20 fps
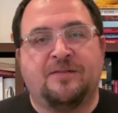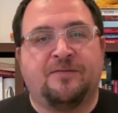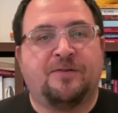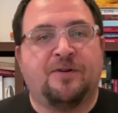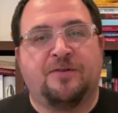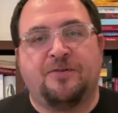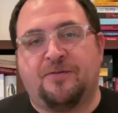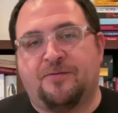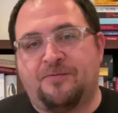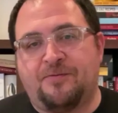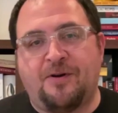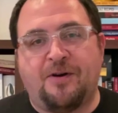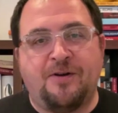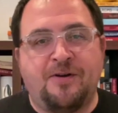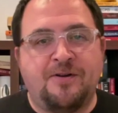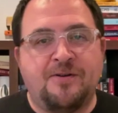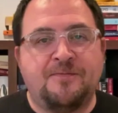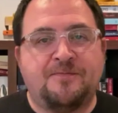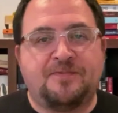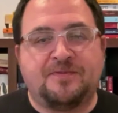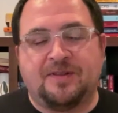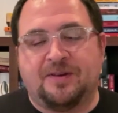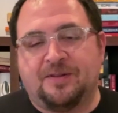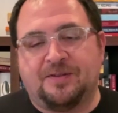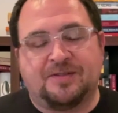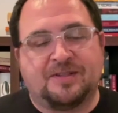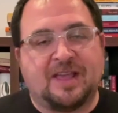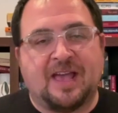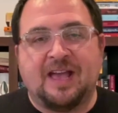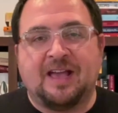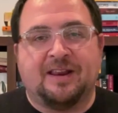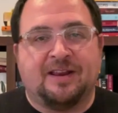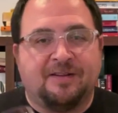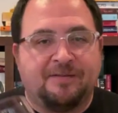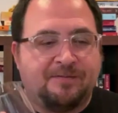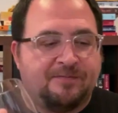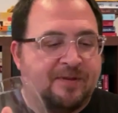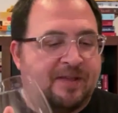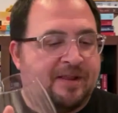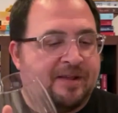You've gone to Robe, staying in
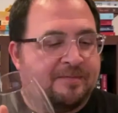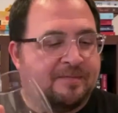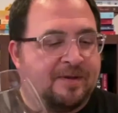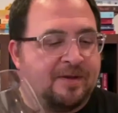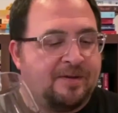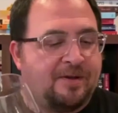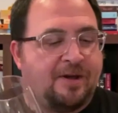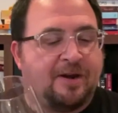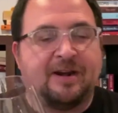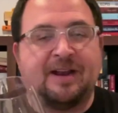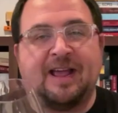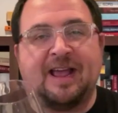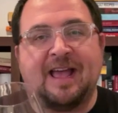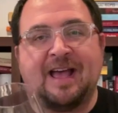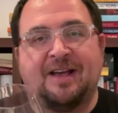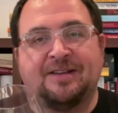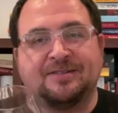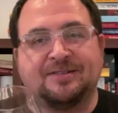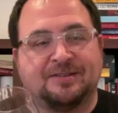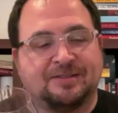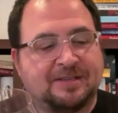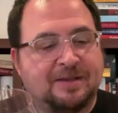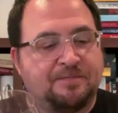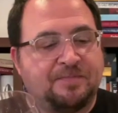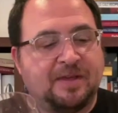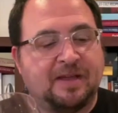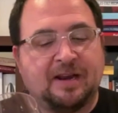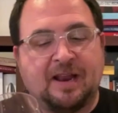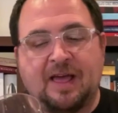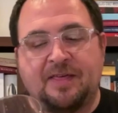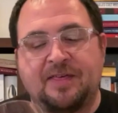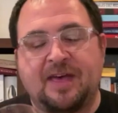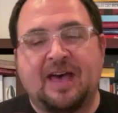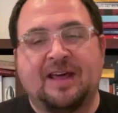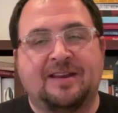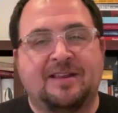a holiday house or something like that,